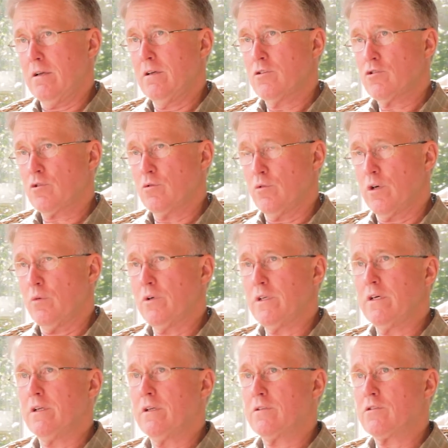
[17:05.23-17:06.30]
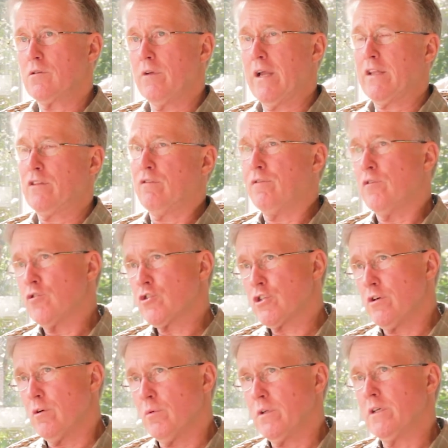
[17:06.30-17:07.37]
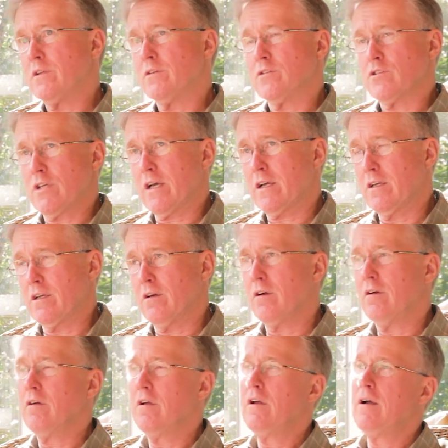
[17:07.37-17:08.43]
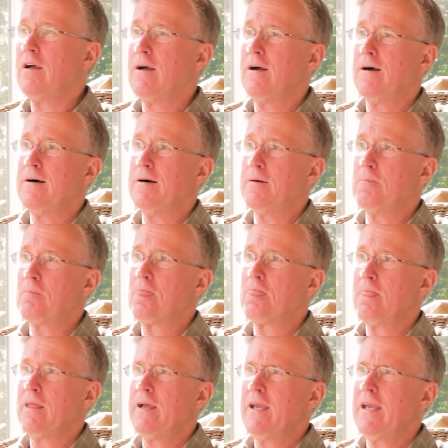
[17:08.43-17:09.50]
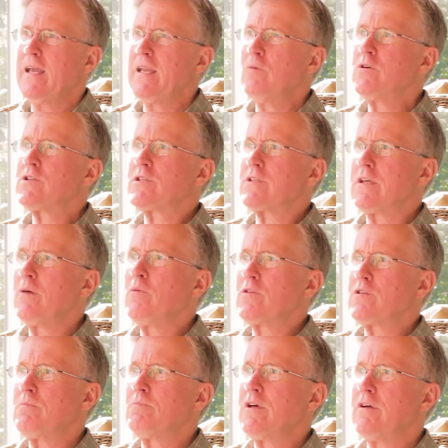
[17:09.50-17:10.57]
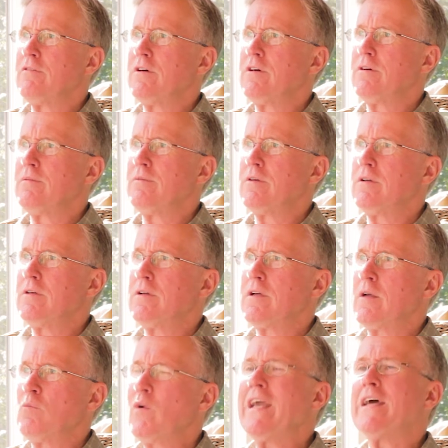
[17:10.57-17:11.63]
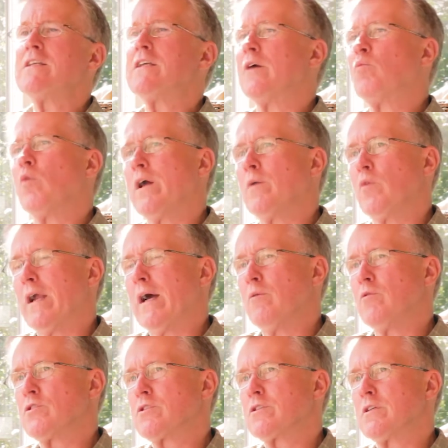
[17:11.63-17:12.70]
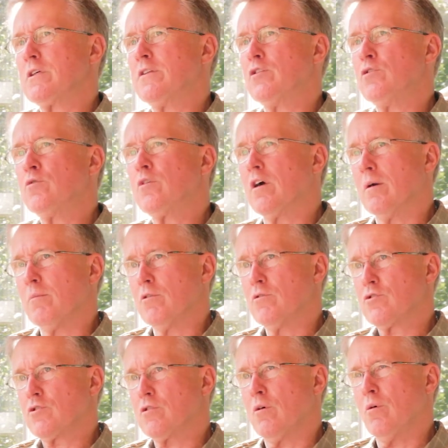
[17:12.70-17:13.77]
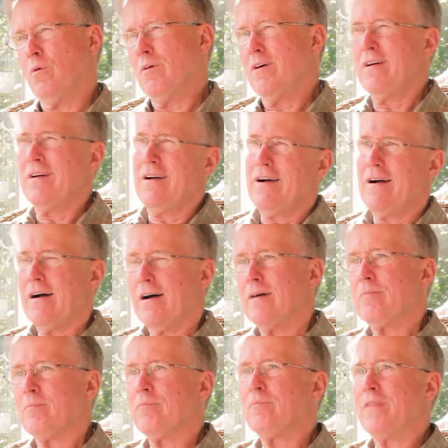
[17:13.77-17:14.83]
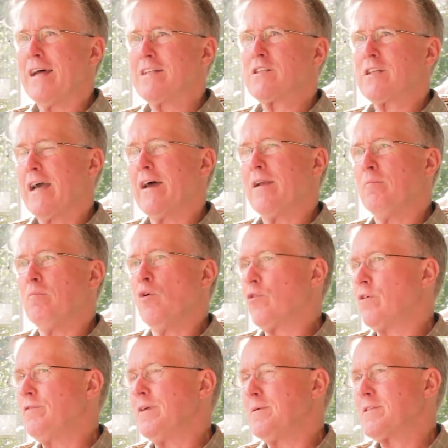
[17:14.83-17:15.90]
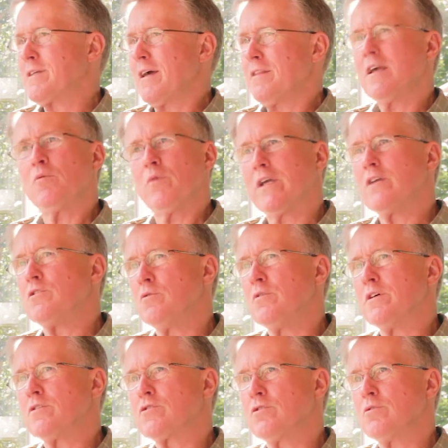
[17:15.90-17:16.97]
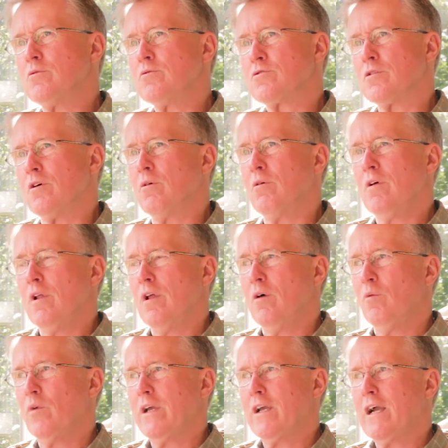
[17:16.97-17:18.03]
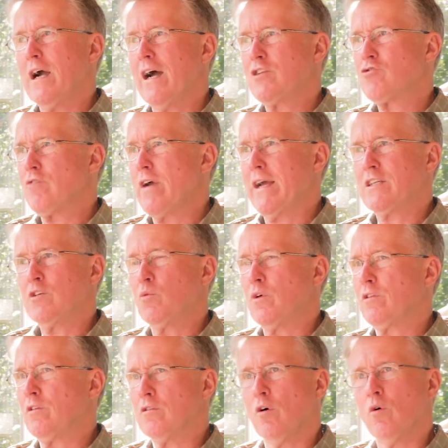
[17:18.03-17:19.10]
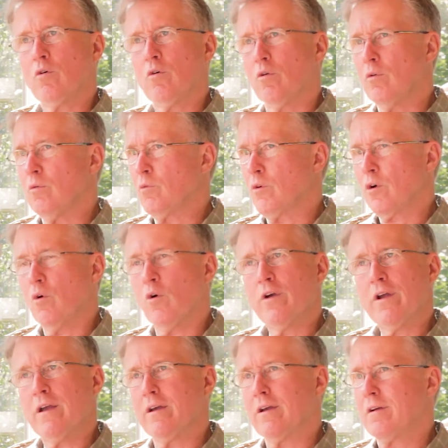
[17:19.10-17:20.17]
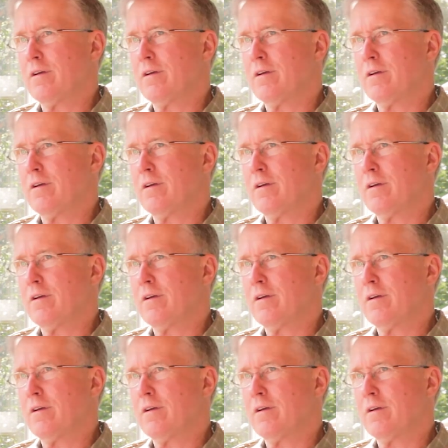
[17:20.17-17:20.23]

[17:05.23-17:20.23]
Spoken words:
school year we did it. So not the first year, we did it the second year. And it was a bit of and we had done one when I was in the newcomers, so that kind of motivated me to say, I think we could do this too. So we contracted with a local recording